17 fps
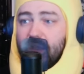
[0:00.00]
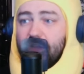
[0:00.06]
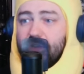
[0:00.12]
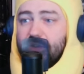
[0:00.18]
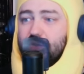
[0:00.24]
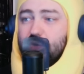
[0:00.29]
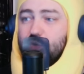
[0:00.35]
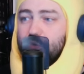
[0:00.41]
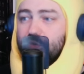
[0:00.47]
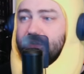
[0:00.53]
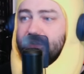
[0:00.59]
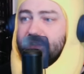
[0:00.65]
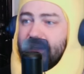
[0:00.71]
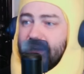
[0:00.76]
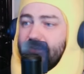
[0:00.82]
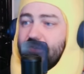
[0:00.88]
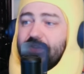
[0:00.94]
The school
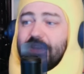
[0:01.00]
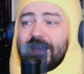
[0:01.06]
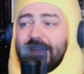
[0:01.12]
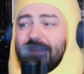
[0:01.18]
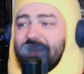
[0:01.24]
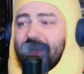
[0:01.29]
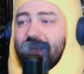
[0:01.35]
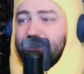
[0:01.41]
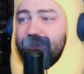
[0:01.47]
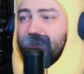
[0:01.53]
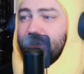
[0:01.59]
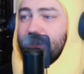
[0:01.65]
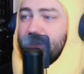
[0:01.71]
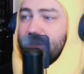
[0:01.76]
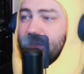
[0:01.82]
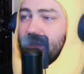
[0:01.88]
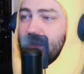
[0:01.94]
discovered the
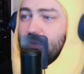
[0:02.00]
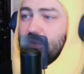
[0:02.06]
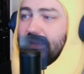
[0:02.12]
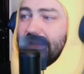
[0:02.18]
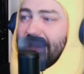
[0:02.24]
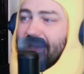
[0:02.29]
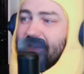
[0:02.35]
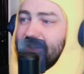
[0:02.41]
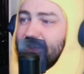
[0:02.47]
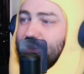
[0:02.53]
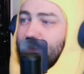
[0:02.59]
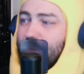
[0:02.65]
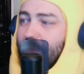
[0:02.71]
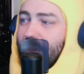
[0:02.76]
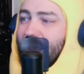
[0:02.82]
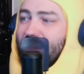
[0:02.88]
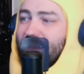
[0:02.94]
alleged
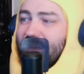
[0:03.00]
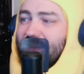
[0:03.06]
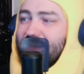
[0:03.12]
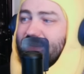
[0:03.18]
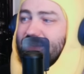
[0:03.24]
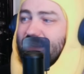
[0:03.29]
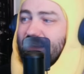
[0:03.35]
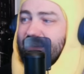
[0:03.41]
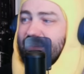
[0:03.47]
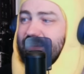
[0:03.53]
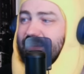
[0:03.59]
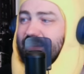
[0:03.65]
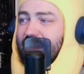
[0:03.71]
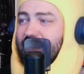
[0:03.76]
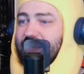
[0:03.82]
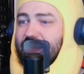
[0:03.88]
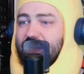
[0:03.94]
relationship and conducted
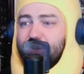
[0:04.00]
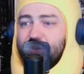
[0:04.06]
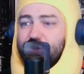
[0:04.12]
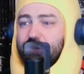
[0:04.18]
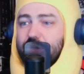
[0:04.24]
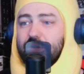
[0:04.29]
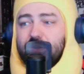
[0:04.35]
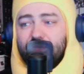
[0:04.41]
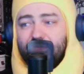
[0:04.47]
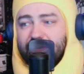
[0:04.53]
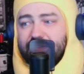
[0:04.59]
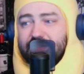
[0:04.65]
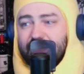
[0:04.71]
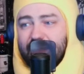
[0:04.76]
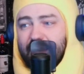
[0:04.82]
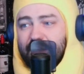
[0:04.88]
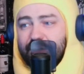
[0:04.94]
an internal
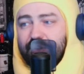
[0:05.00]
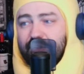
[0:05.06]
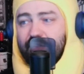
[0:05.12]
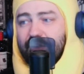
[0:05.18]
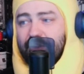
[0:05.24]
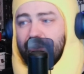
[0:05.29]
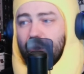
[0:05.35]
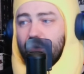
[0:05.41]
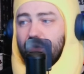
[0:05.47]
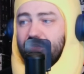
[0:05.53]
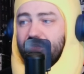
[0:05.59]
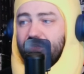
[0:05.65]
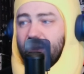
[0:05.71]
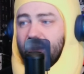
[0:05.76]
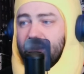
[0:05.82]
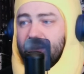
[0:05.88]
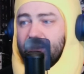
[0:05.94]
investigation, then
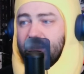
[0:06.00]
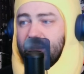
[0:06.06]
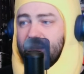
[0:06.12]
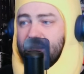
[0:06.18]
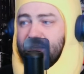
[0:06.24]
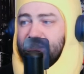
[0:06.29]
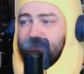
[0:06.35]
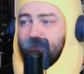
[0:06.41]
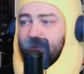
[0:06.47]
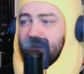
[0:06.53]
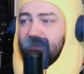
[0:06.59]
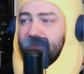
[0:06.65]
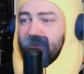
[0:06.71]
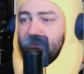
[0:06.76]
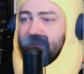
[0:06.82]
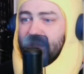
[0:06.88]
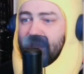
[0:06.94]
notified
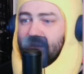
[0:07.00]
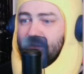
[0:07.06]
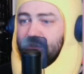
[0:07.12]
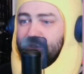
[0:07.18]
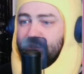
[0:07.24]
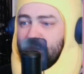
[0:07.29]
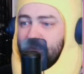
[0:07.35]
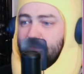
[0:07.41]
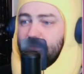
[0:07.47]
Springfield Township